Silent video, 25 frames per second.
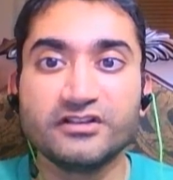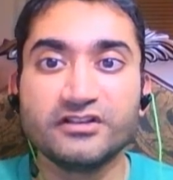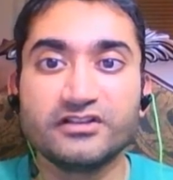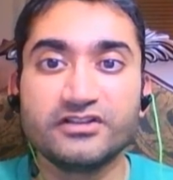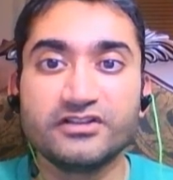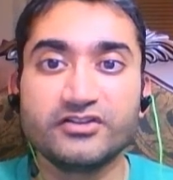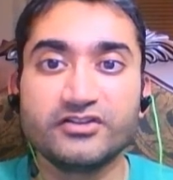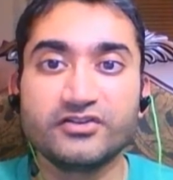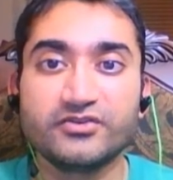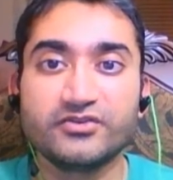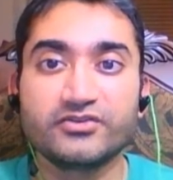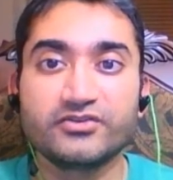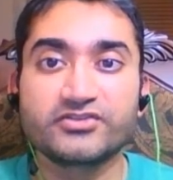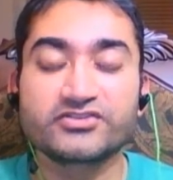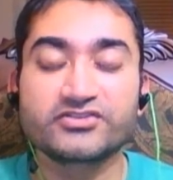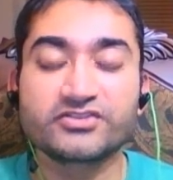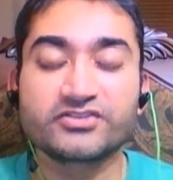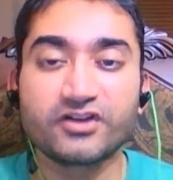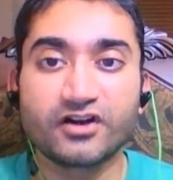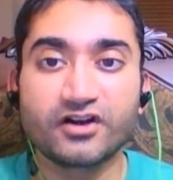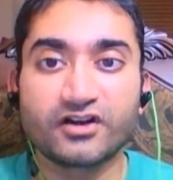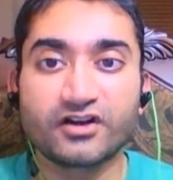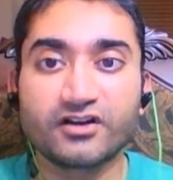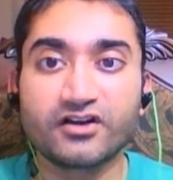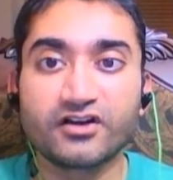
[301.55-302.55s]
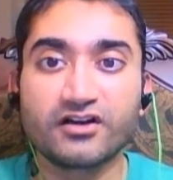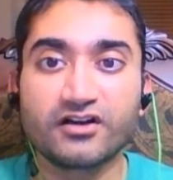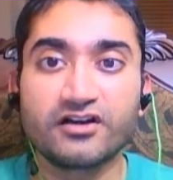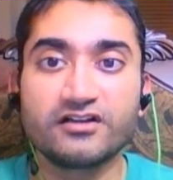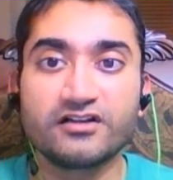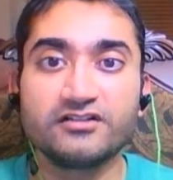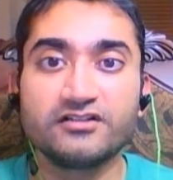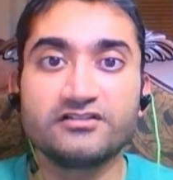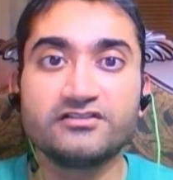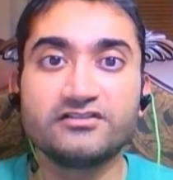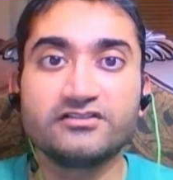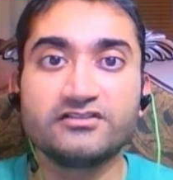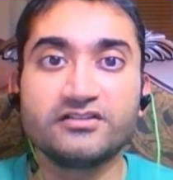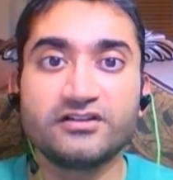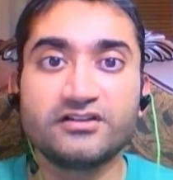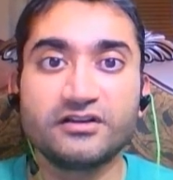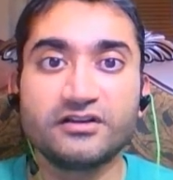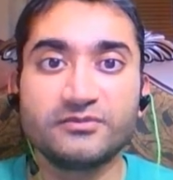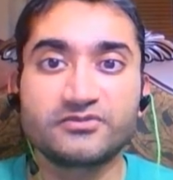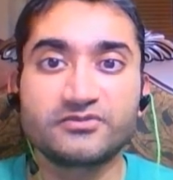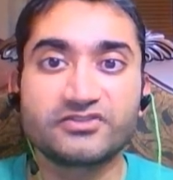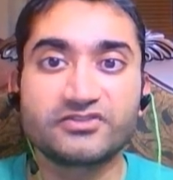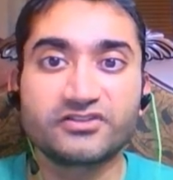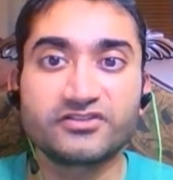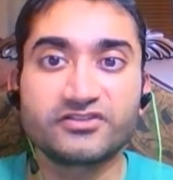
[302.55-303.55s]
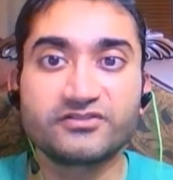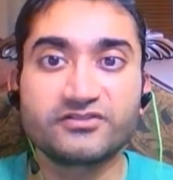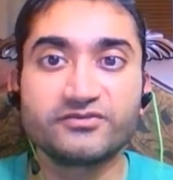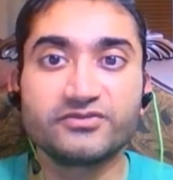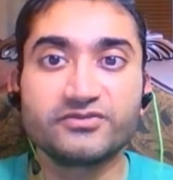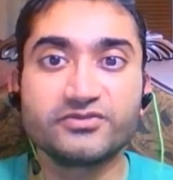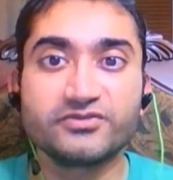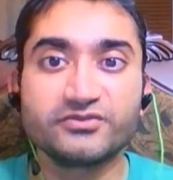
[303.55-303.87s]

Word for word: you know, the star cards. You know, I'm starting to